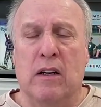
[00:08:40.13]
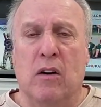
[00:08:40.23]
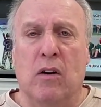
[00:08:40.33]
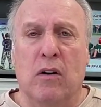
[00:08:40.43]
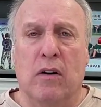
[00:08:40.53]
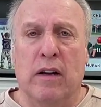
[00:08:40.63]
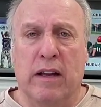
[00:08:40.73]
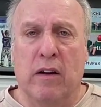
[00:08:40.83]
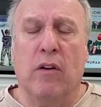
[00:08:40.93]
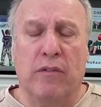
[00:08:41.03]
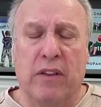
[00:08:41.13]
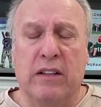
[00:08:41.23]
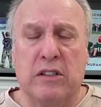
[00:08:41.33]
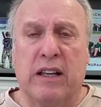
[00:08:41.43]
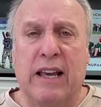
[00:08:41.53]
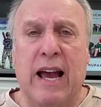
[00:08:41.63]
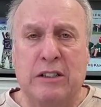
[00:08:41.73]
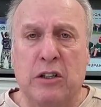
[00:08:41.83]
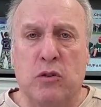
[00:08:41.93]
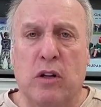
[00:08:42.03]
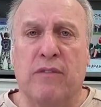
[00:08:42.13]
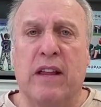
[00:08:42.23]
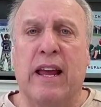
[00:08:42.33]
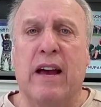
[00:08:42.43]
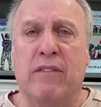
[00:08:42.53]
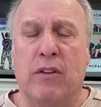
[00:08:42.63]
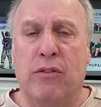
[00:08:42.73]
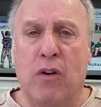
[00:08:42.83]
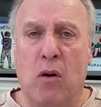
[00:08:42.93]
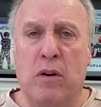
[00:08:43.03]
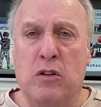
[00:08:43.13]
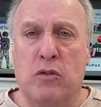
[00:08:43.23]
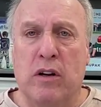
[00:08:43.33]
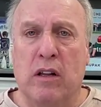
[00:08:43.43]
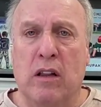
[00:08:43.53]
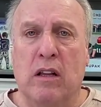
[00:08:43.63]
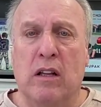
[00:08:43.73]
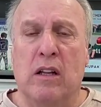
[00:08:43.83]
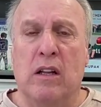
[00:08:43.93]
Or if there's a catching drill, if they have a throwing drill,